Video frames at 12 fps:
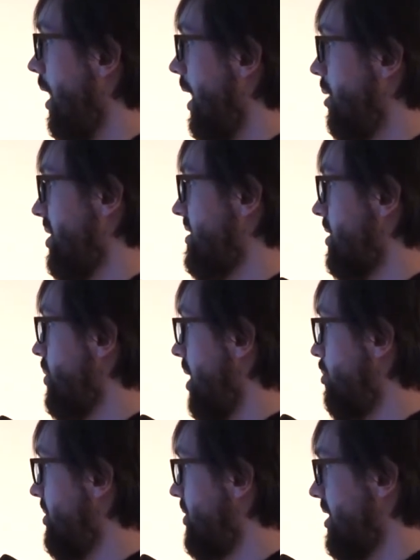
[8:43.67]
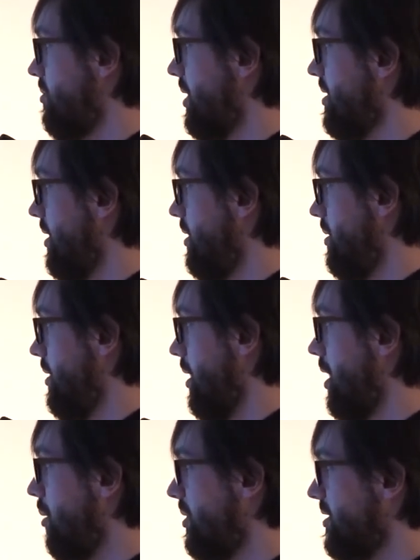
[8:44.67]
and paste the tracebacks into the
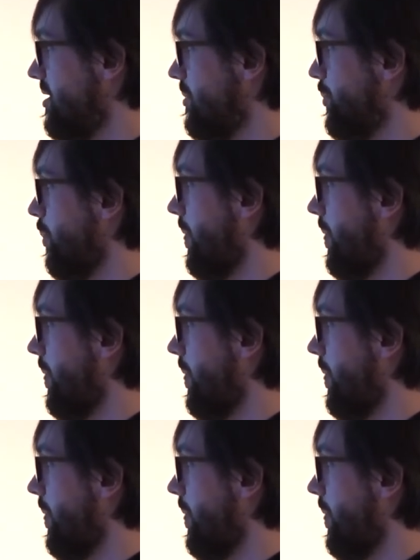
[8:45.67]
comments.